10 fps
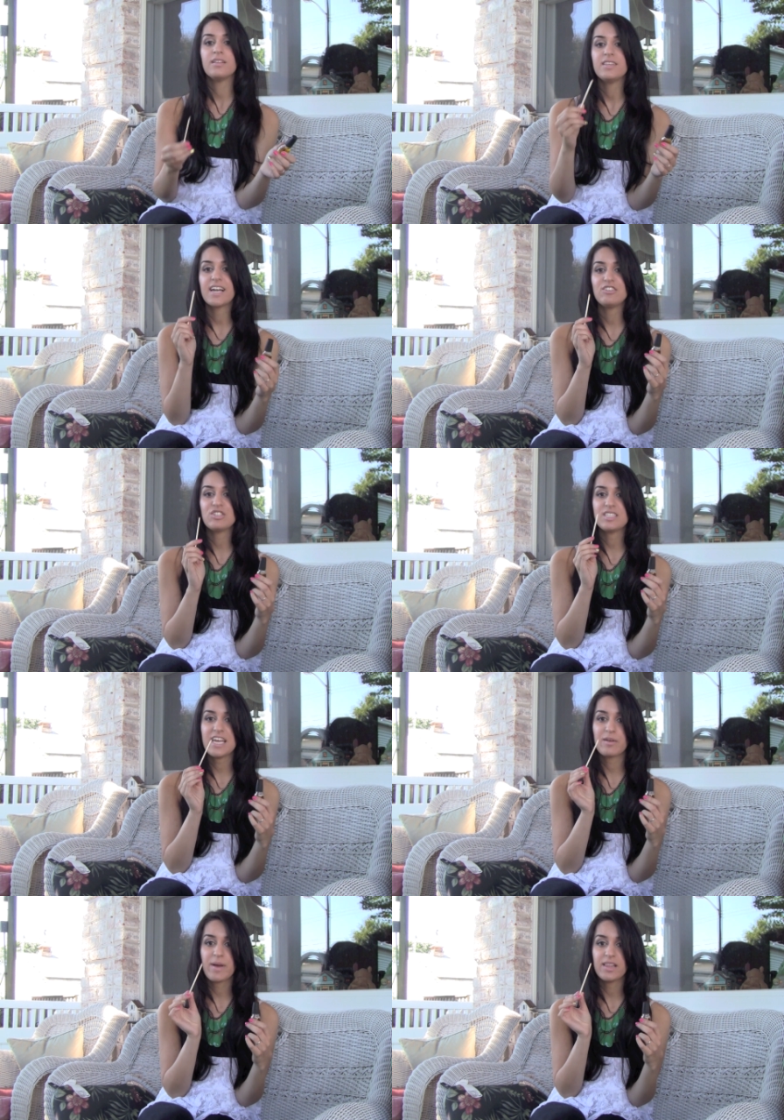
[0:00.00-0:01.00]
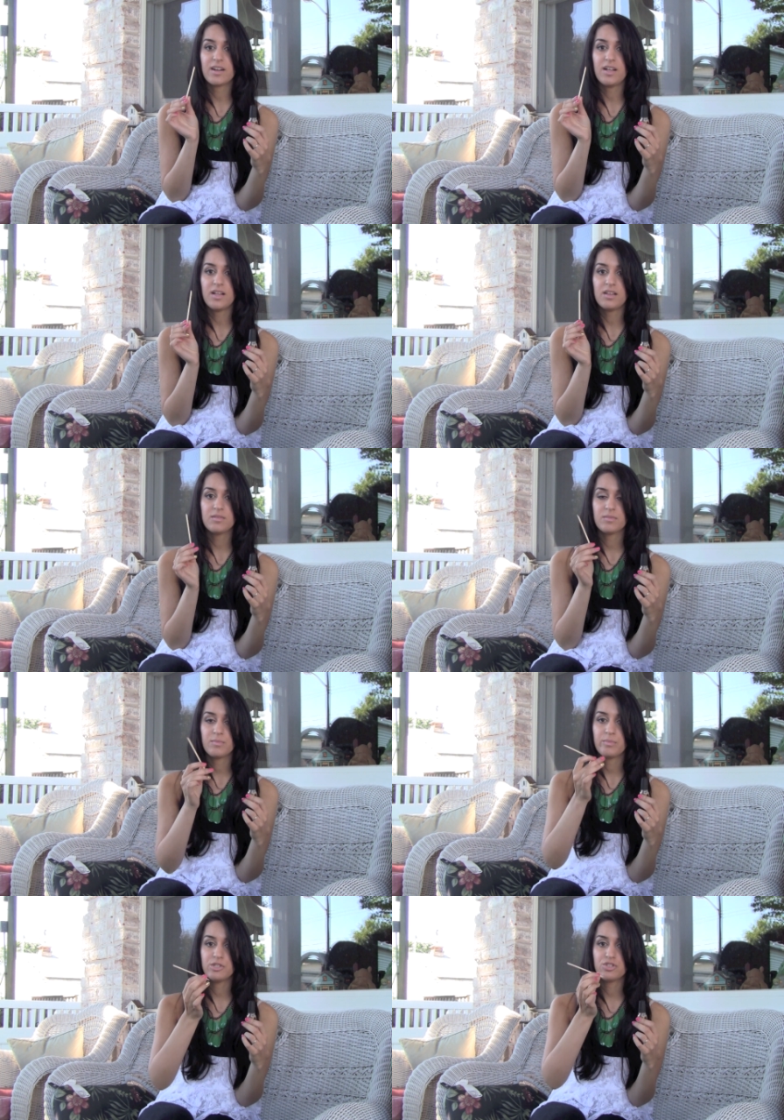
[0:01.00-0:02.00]
Then I just take my little
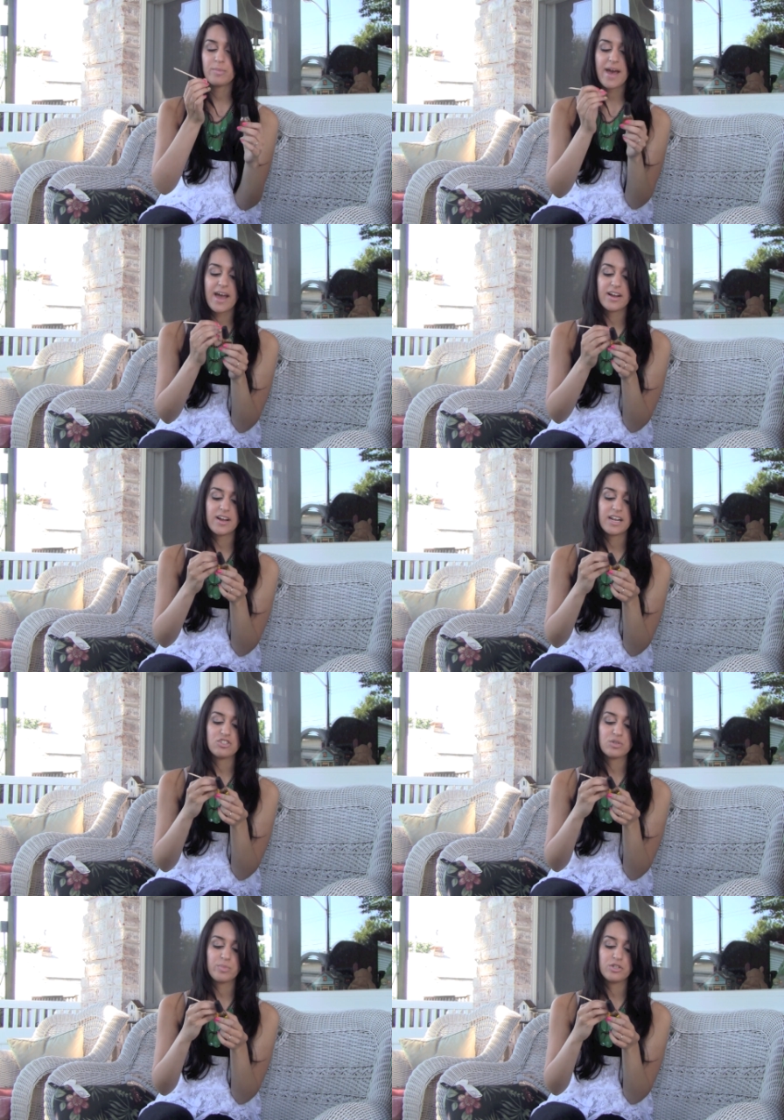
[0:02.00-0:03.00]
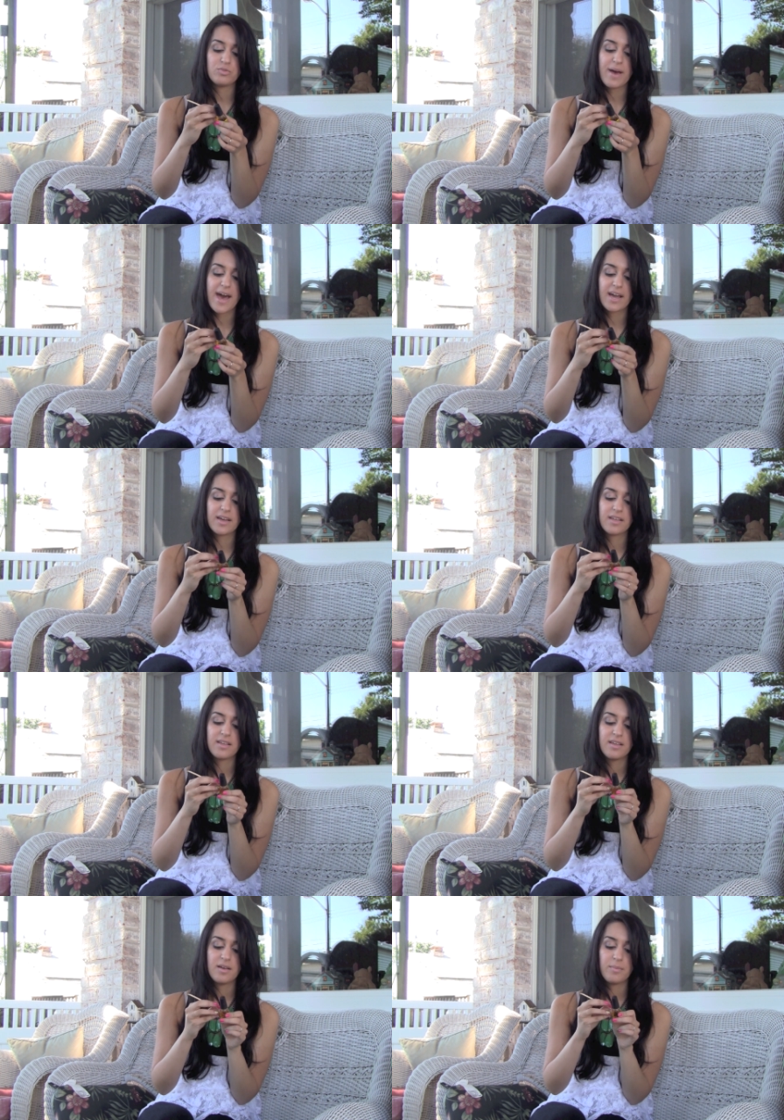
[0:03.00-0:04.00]
pusher backer and I just push back
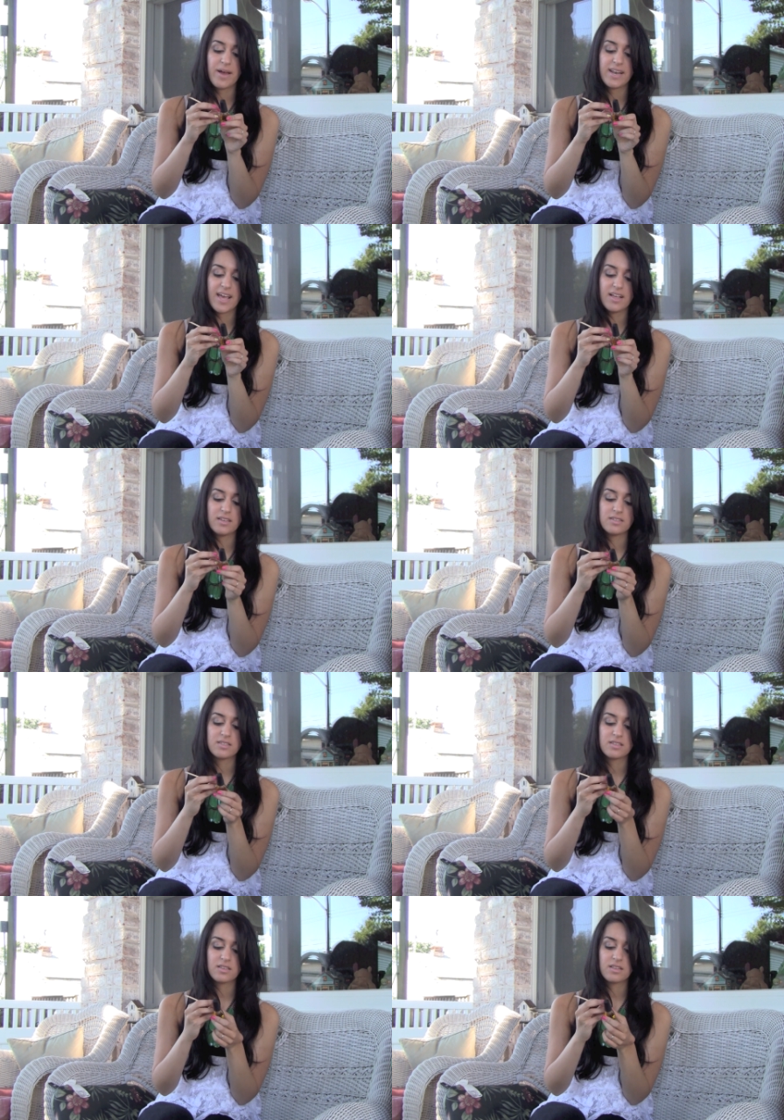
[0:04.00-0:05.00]
my nails.